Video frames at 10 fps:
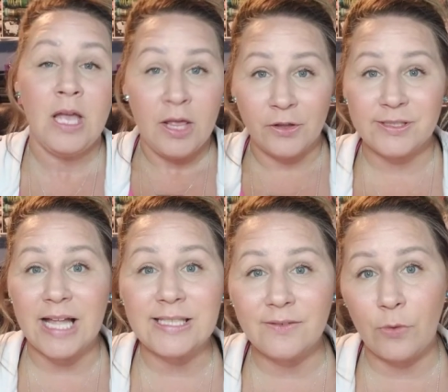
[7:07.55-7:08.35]
There's
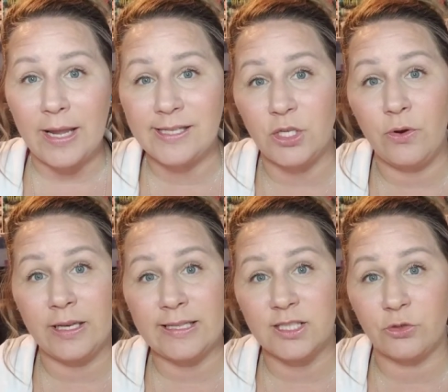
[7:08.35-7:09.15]
lots of ways that you can
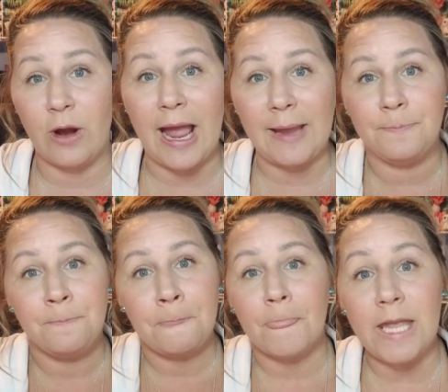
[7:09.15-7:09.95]
inscribe
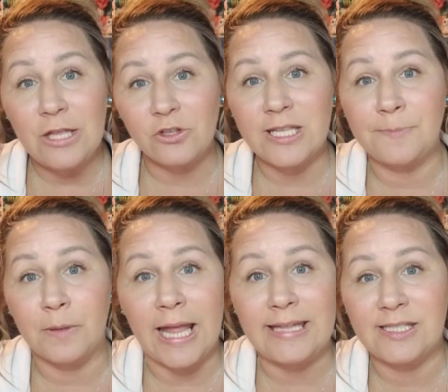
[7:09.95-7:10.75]
each of these
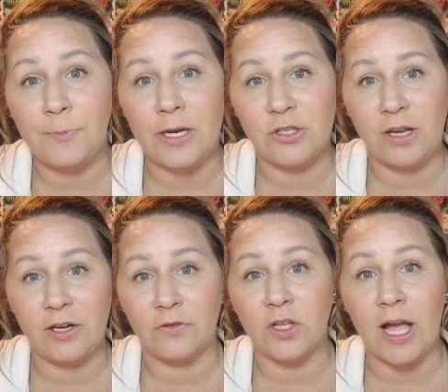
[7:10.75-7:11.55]
plates to put inside
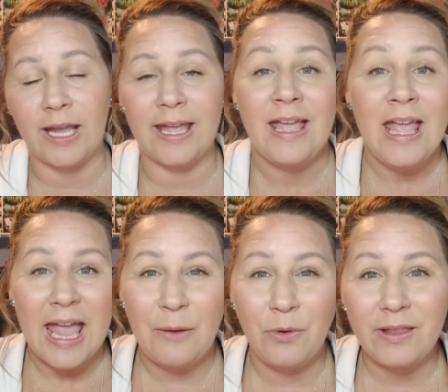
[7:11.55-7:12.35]
your locket,
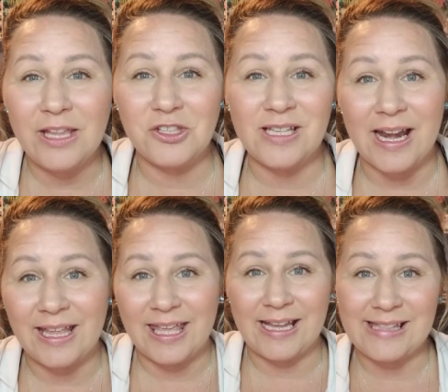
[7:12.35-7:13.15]
and really just kind of
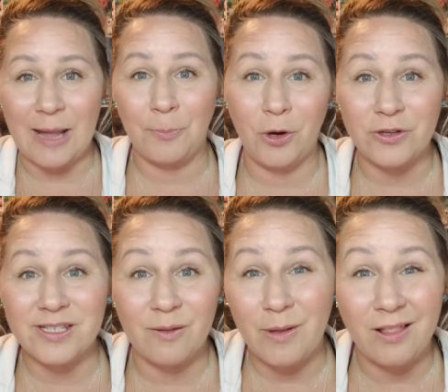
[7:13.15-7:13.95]
kicks that
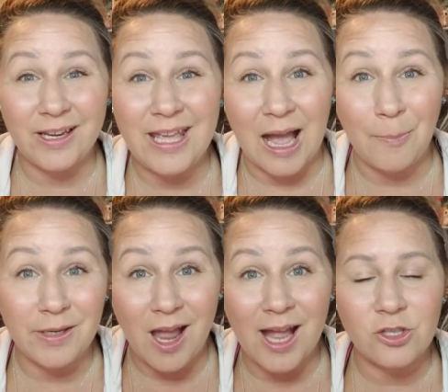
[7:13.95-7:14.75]
personability up a
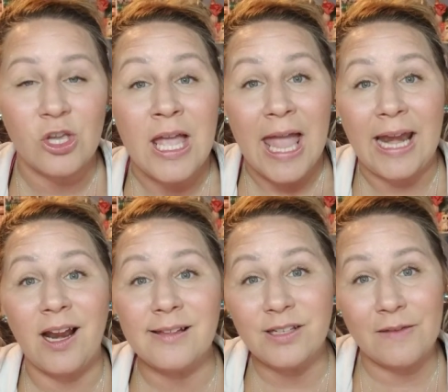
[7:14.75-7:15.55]
notch, and it
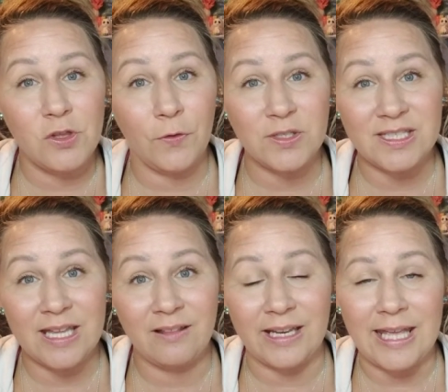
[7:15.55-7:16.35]
also gives you
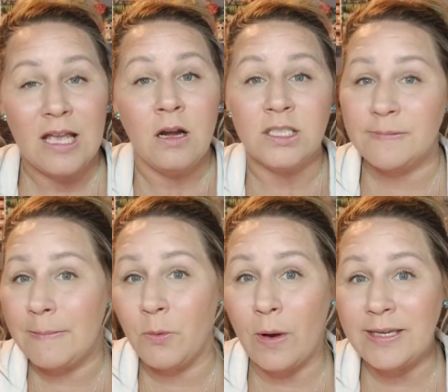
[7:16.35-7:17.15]
versatility. So maybe
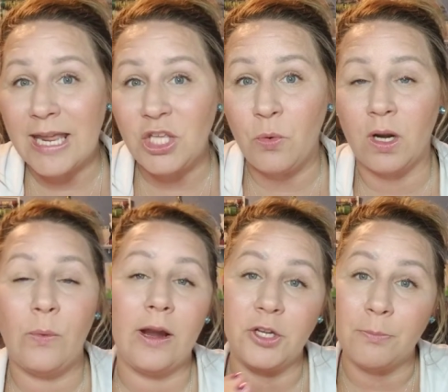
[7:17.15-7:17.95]
one day you want to
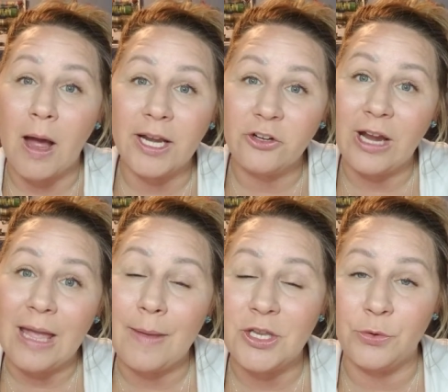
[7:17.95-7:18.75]
wear your monogram
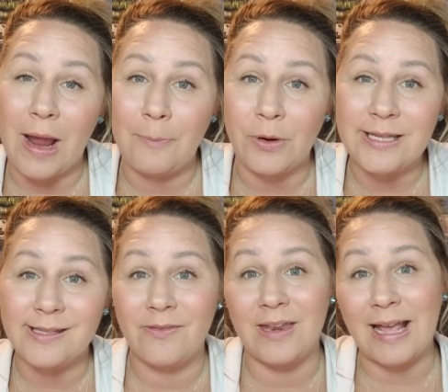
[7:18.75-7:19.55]
and your wrap
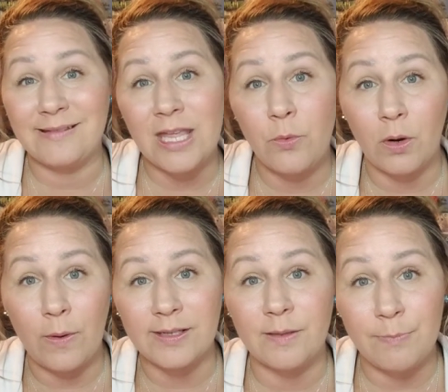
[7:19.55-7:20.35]
bracelet, the next day you want to
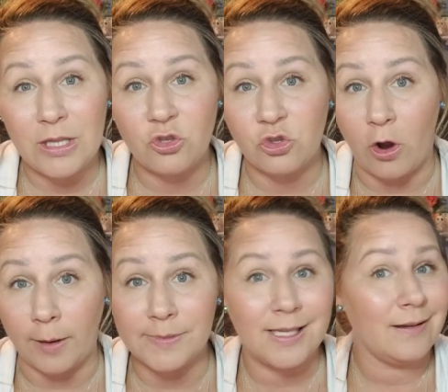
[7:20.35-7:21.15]
wear some beach charms.